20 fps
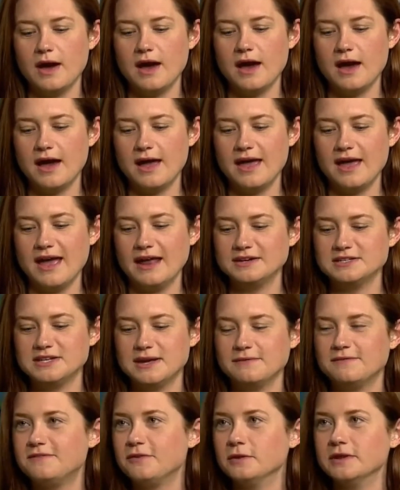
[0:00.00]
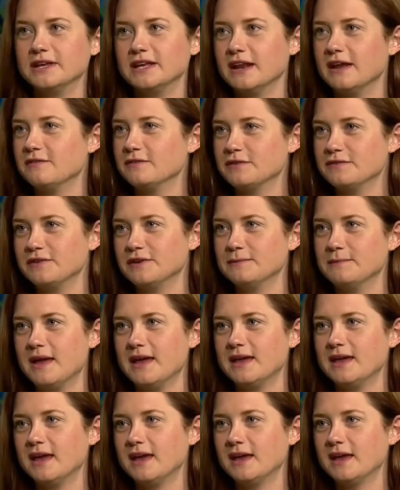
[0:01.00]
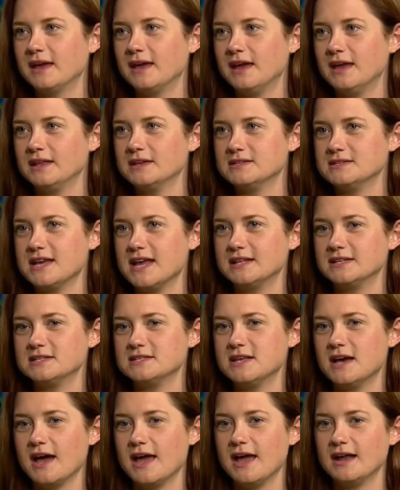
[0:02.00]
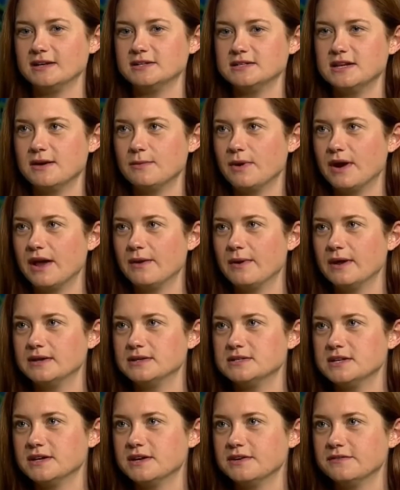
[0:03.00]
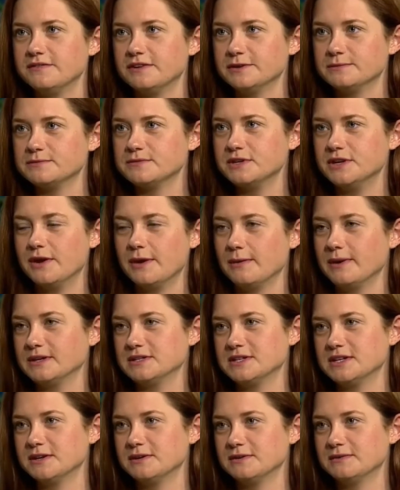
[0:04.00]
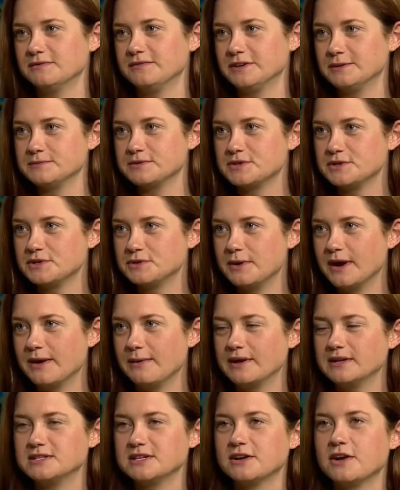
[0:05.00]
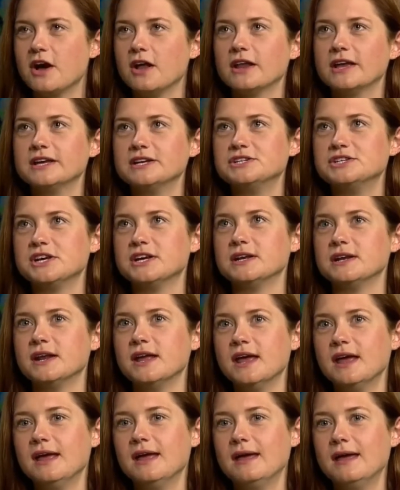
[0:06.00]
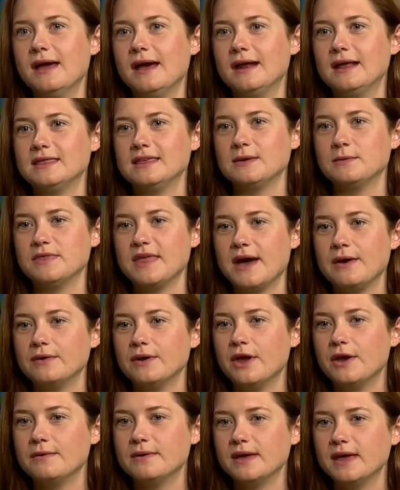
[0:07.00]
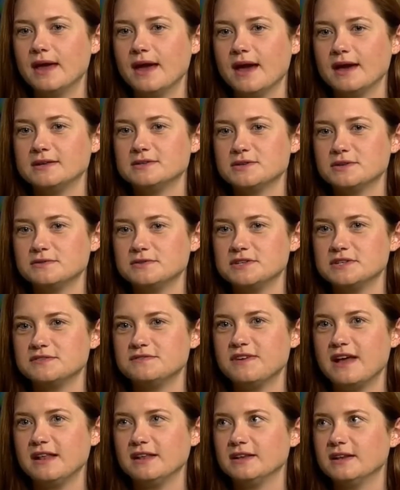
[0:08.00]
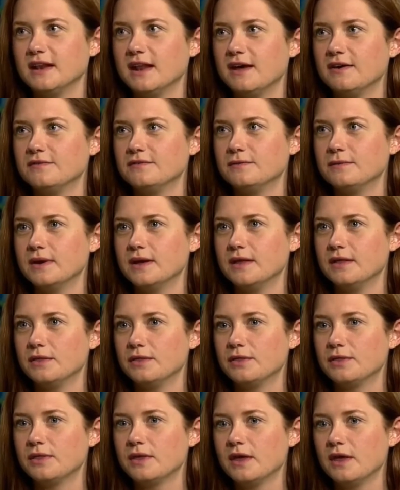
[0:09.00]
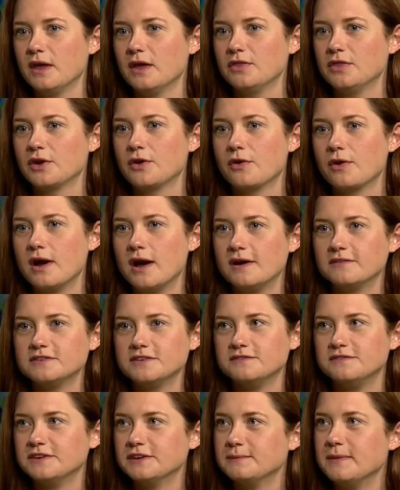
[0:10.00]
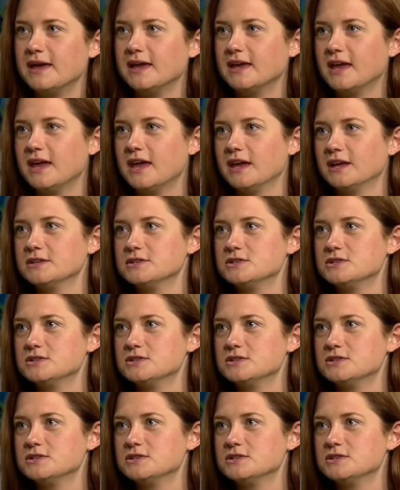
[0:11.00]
I ended up falling in love with filmmaking in a sense that I ended up when I went to film, I went to film school when I went to college, and I think without knowing it, I sort of just fell in love with the craft of filmmaking and